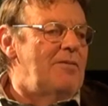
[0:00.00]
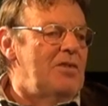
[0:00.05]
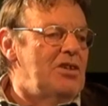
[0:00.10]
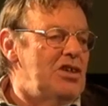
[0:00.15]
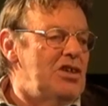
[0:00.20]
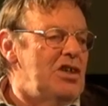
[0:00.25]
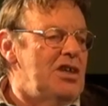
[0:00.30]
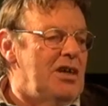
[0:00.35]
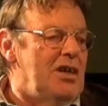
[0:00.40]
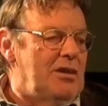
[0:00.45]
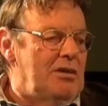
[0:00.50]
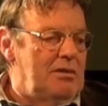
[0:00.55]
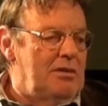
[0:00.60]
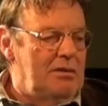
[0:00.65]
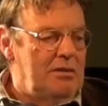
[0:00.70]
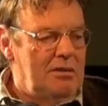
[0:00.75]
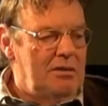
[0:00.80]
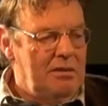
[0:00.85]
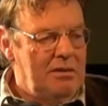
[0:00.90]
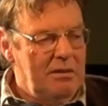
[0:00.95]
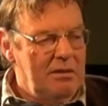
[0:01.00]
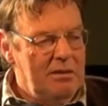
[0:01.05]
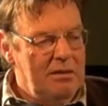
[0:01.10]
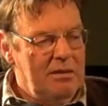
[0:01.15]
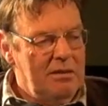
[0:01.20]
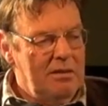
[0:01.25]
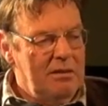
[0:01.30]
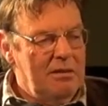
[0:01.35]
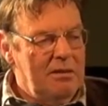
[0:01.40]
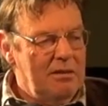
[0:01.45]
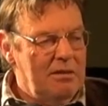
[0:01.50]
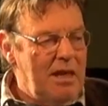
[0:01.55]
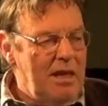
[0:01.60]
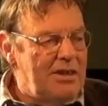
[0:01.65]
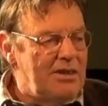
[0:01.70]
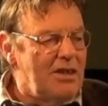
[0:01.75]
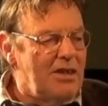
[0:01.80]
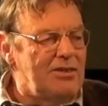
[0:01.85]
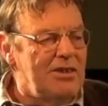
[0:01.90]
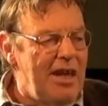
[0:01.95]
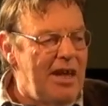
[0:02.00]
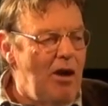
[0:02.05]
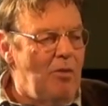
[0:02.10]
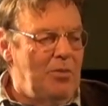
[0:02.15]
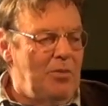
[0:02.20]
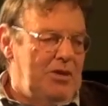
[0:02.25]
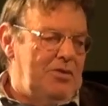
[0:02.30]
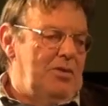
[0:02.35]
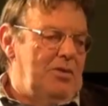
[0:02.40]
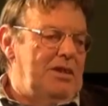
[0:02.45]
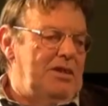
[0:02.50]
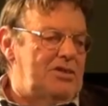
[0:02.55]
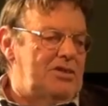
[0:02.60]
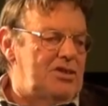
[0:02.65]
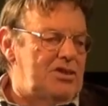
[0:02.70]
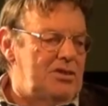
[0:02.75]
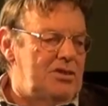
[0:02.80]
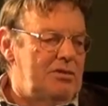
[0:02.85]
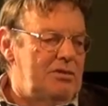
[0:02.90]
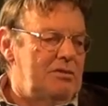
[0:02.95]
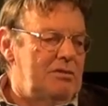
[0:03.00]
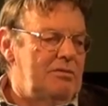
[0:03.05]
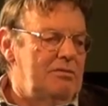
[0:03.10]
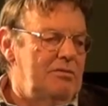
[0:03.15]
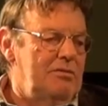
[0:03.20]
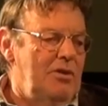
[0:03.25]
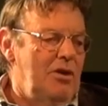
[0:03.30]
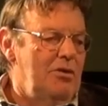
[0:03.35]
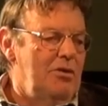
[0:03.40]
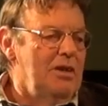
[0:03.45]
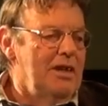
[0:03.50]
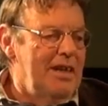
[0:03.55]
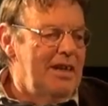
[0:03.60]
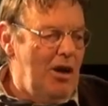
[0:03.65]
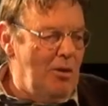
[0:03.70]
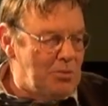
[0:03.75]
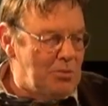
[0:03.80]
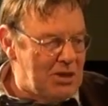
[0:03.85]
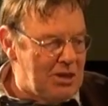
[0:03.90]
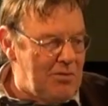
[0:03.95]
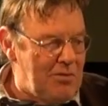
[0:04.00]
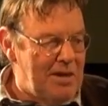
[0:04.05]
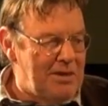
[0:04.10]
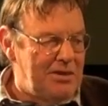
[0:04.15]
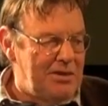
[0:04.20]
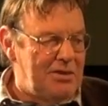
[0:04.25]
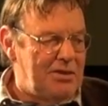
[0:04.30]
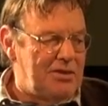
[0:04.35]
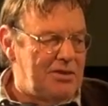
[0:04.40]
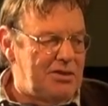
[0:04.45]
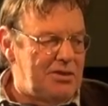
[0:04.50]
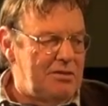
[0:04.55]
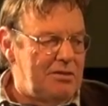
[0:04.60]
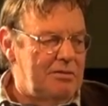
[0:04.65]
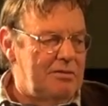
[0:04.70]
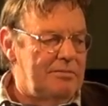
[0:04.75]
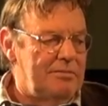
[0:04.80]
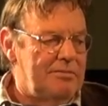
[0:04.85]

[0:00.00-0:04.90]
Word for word: every year. That doesn't help the Greeks, you know. It helps the creditors.